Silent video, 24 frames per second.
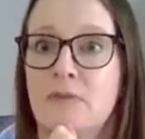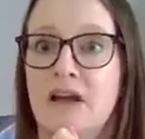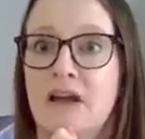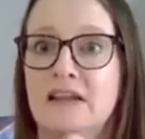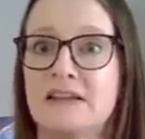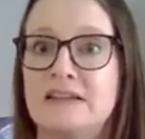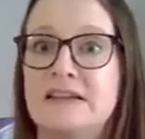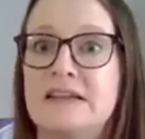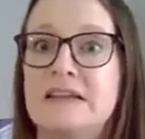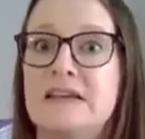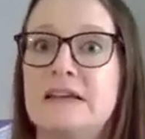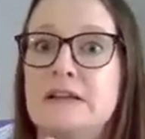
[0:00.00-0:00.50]

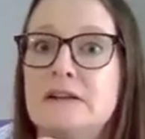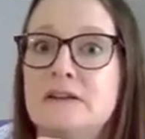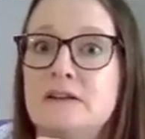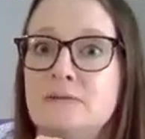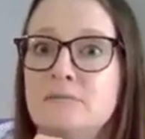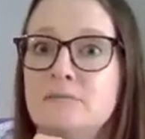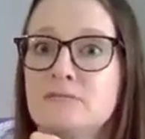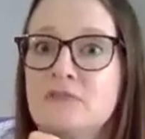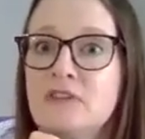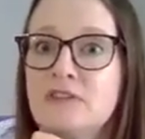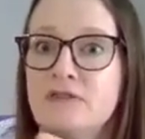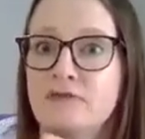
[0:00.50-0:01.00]
I need
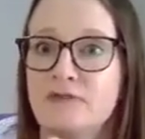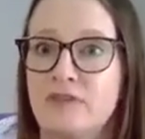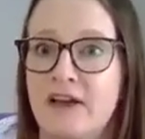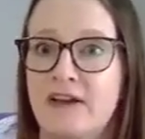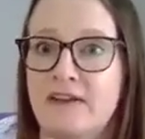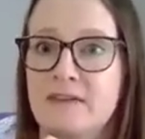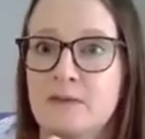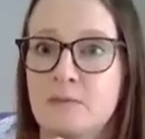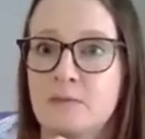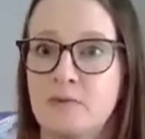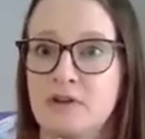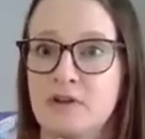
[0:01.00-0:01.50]
the
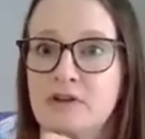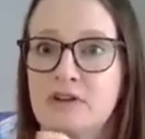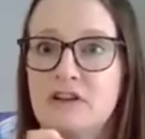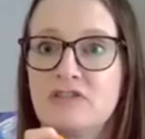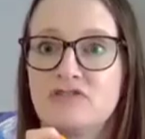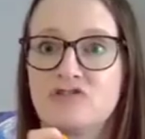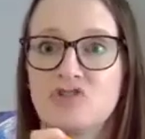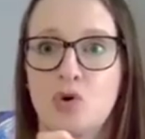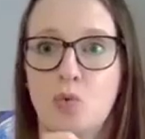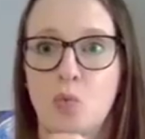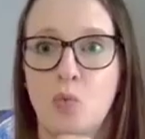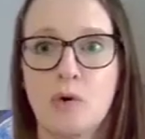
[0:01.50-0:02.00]

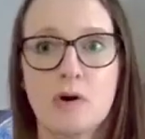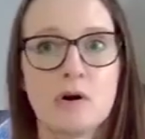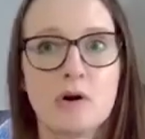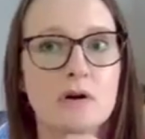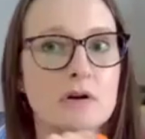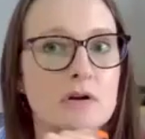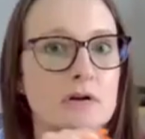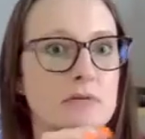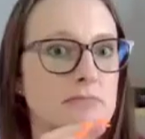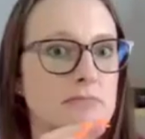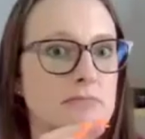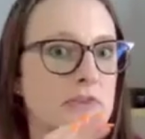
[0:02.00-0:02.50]
flexibility to
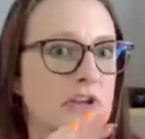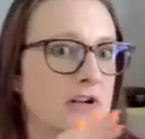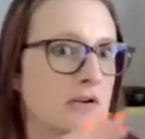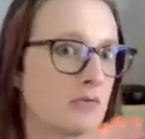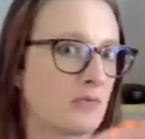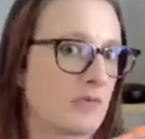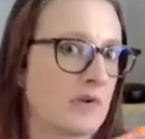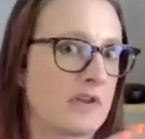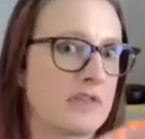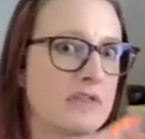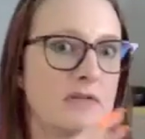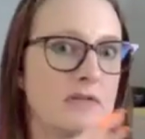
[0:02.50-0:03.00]
work in a
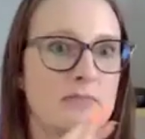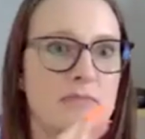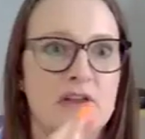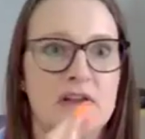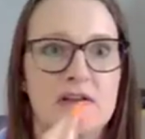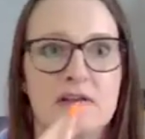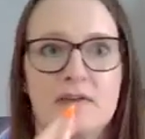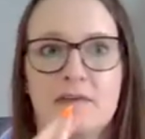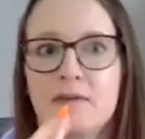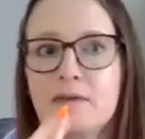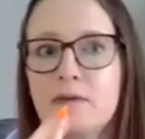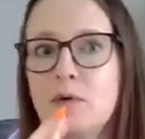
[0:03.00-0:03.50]
rhythm
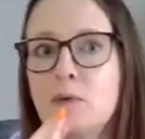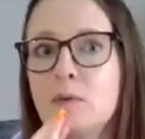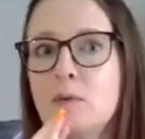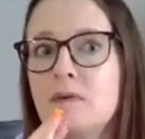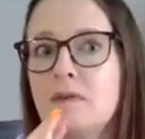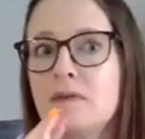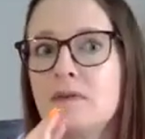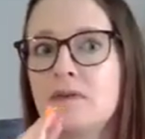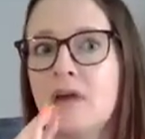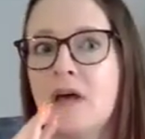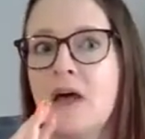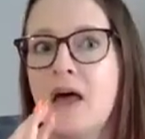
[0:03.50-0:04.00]
that
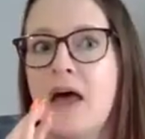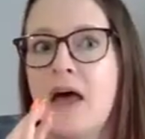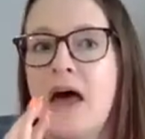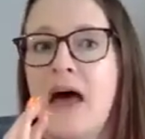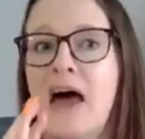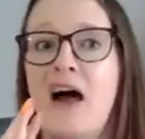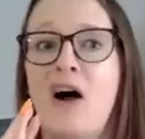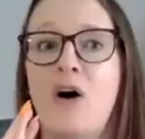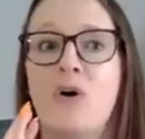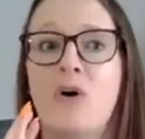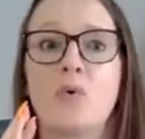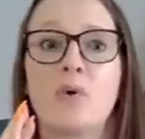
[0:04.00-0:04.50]
suits
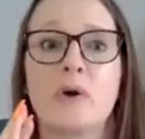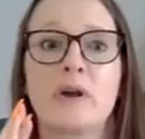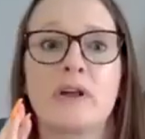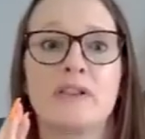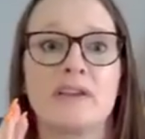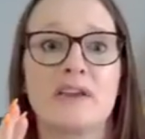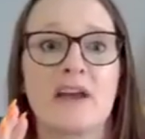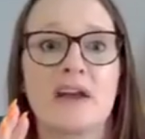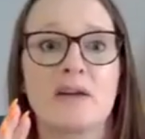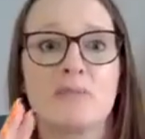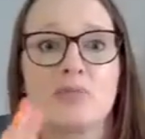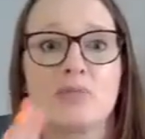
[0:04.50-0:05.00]
how
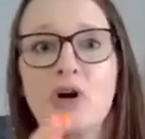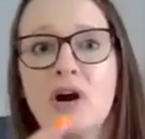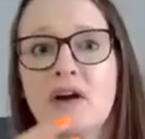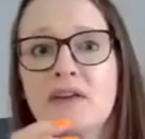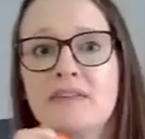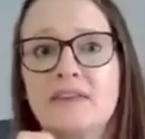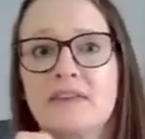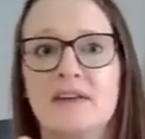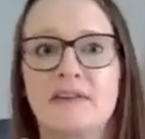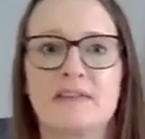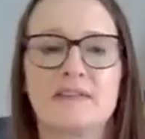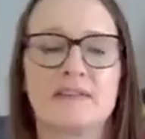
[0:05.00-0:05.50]
quickly I
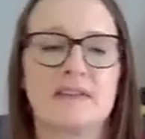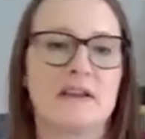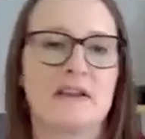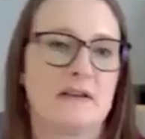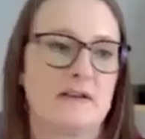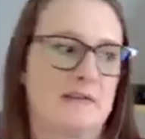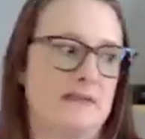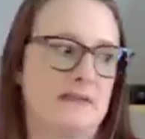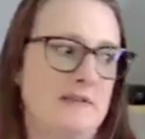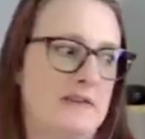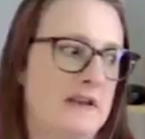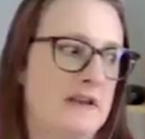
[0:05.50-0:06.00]
process
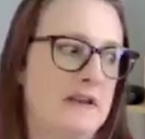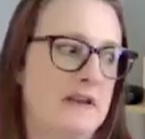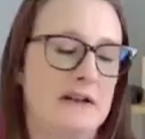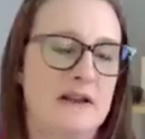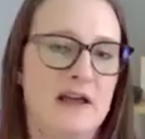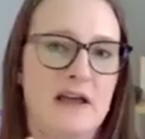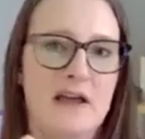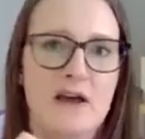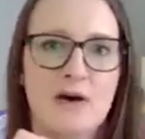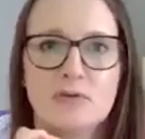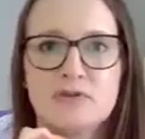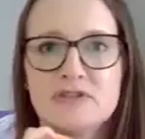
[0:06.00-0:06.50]
things
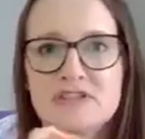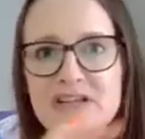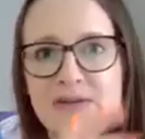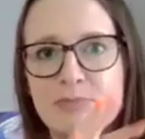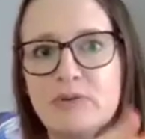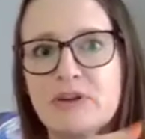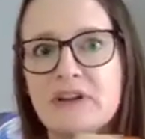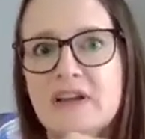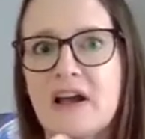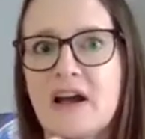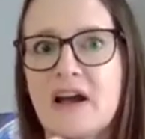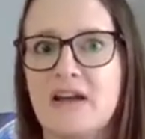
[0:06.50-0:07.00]
and how
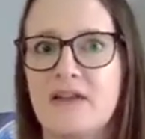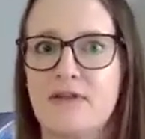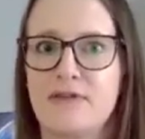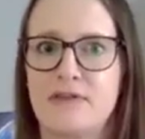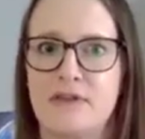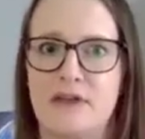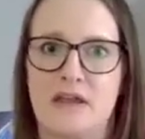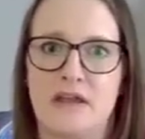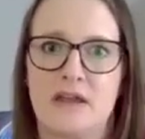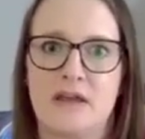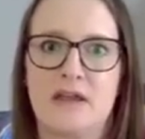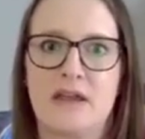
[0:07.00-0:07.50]
deeply I
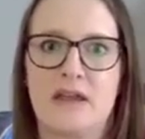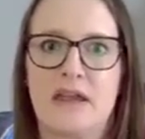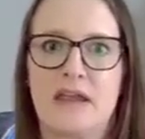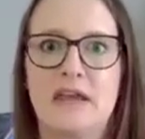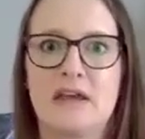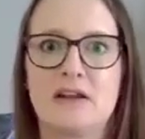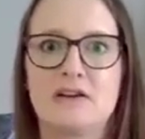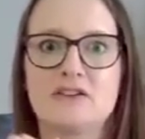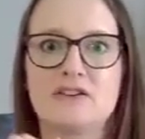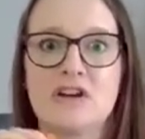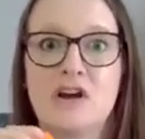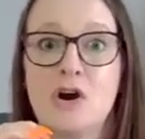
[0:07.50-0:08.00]
think
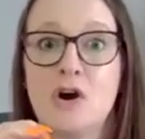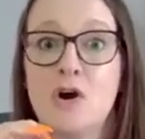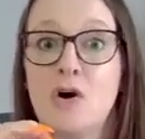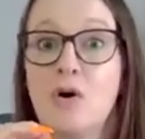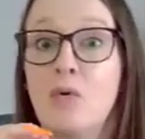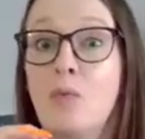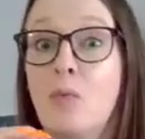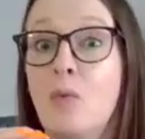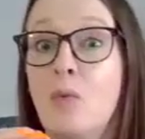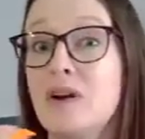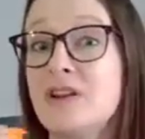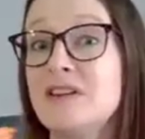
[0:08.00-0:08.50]
and
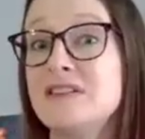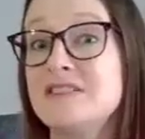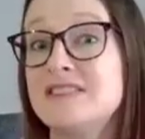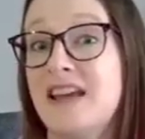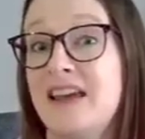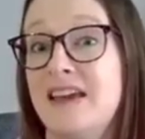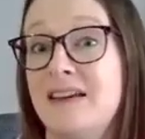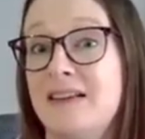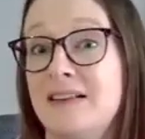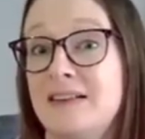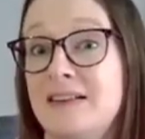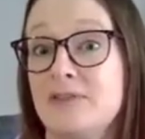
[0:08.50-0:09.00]
what it
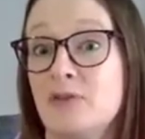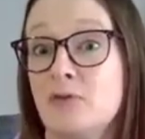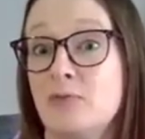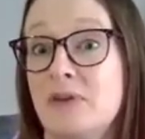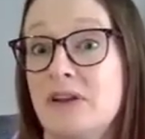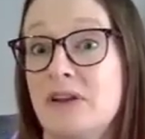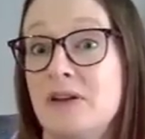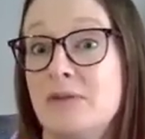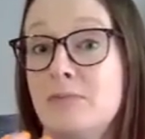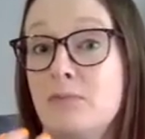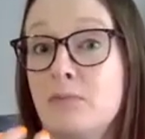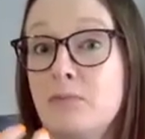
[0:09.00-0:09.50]
takes for
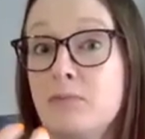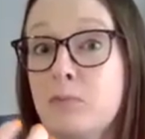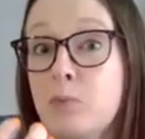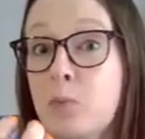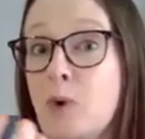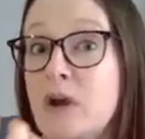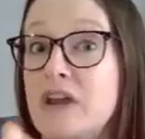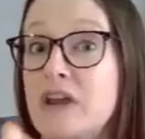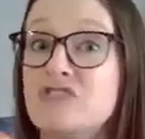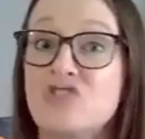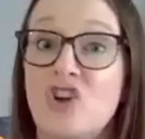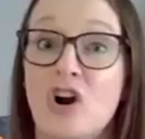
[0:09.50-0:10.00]
me to
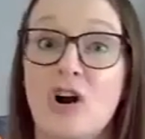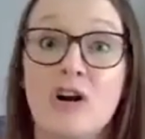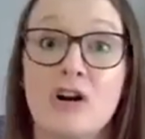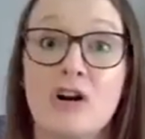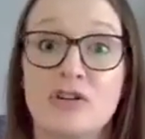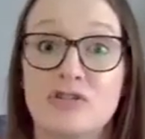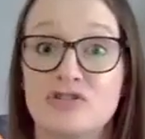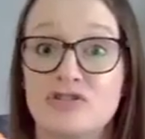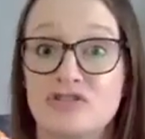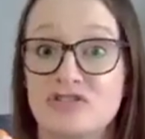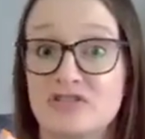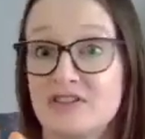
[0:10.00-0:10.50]

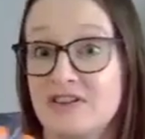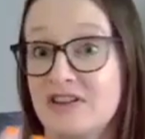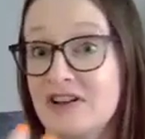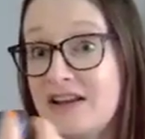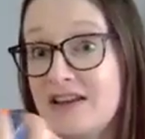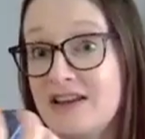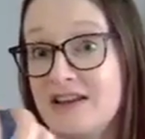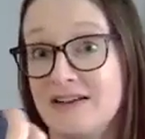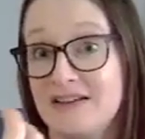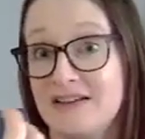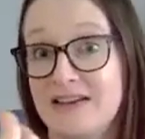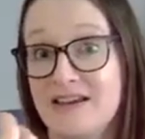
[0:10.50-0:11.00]
recharge so that I
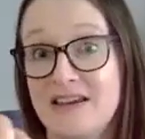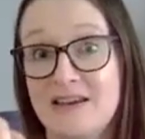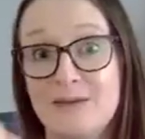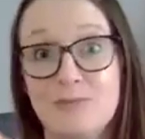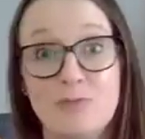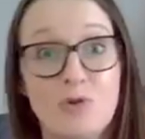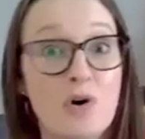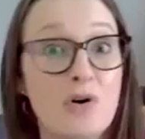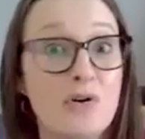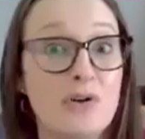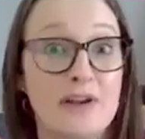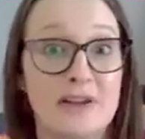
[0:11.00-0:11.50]
can
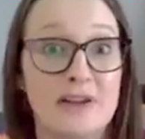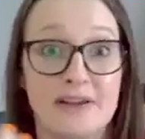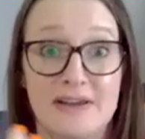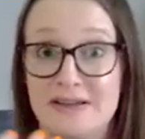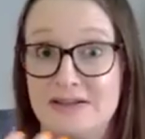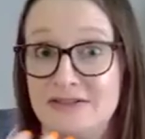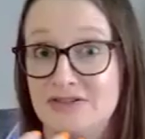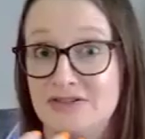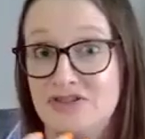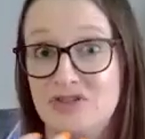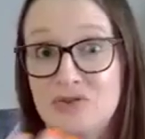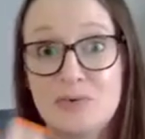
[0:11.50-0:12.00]
keep going
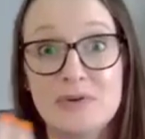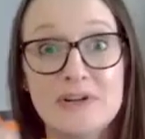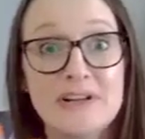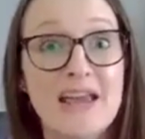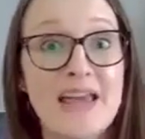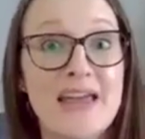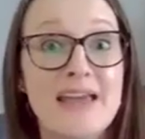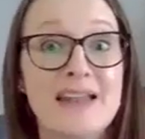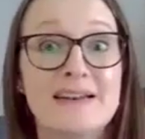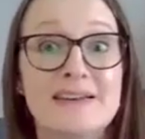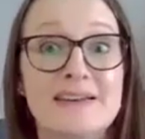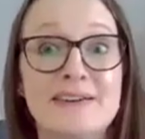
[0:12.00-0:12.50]
and do it
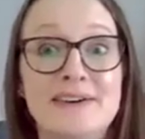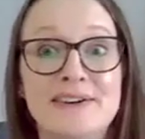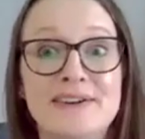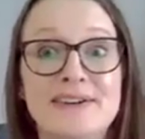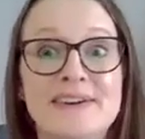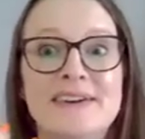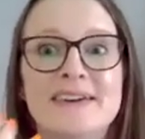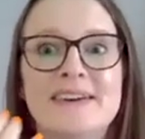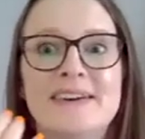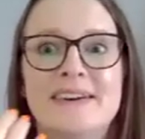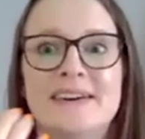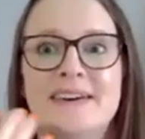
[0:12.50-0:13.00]
again.
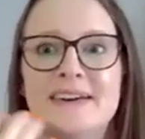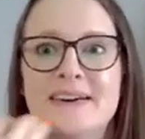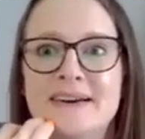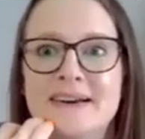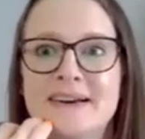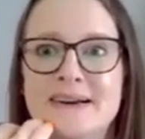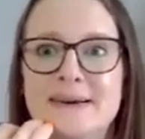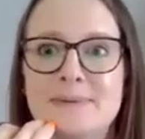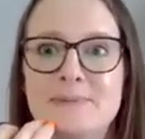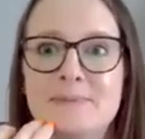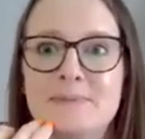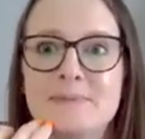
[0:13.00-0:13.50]

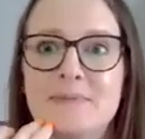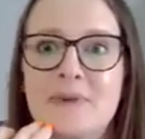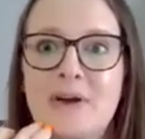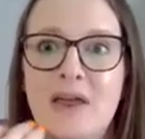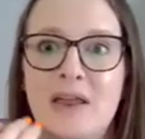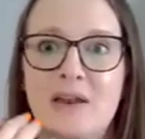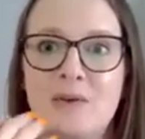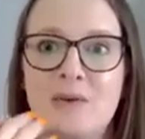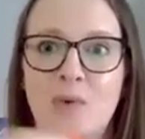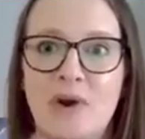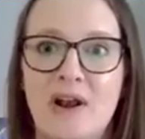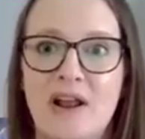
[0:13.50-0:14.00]

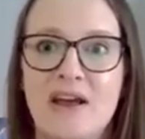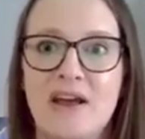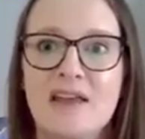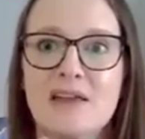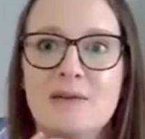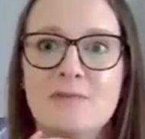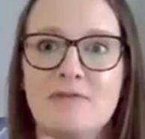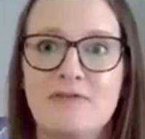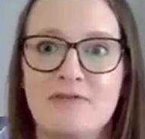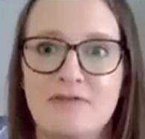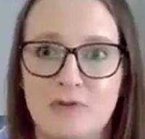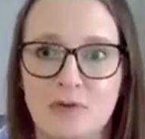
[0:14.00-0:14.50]
And when I
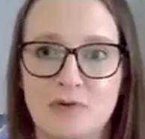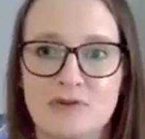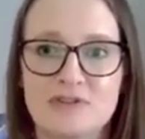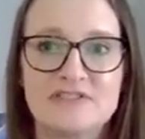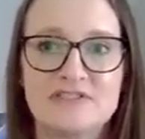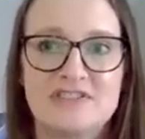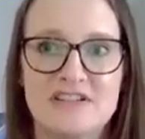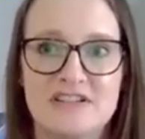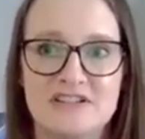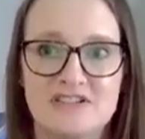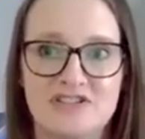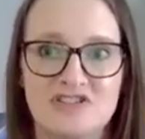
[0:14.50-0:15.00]
am
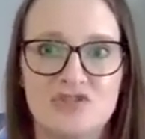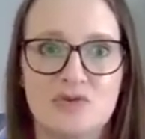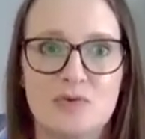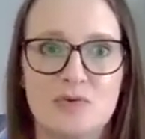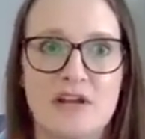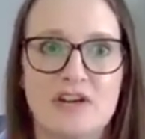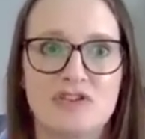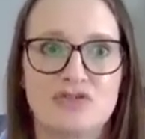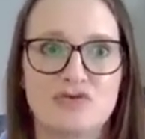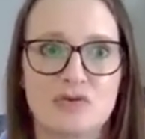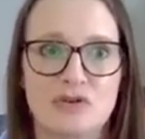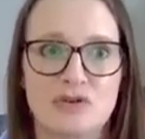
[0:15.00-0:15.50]
forced into
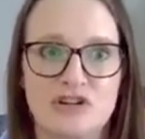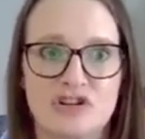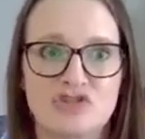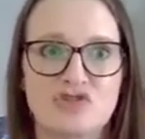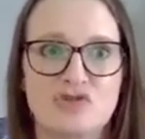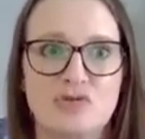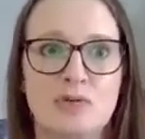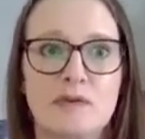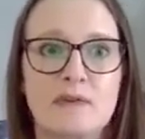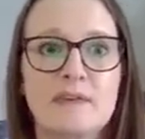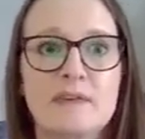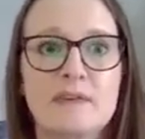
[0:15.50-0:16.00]
a
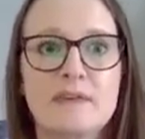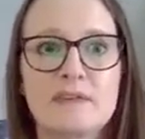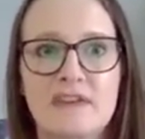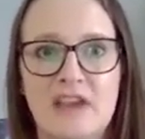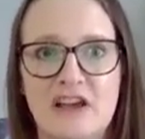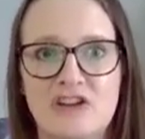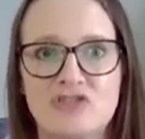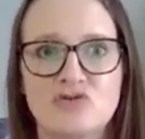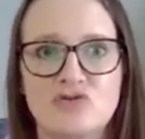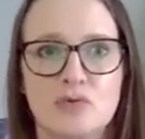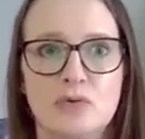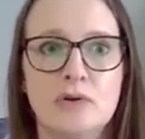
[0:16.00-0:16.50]
traditional
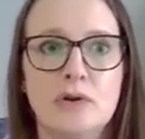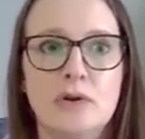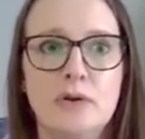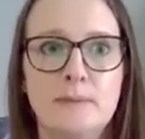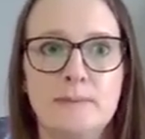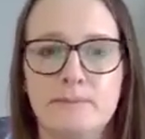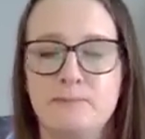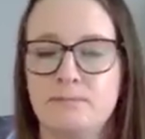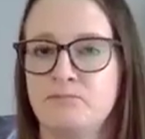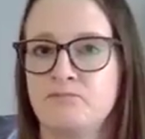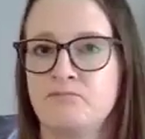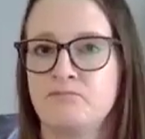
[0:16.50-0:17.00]
schedule,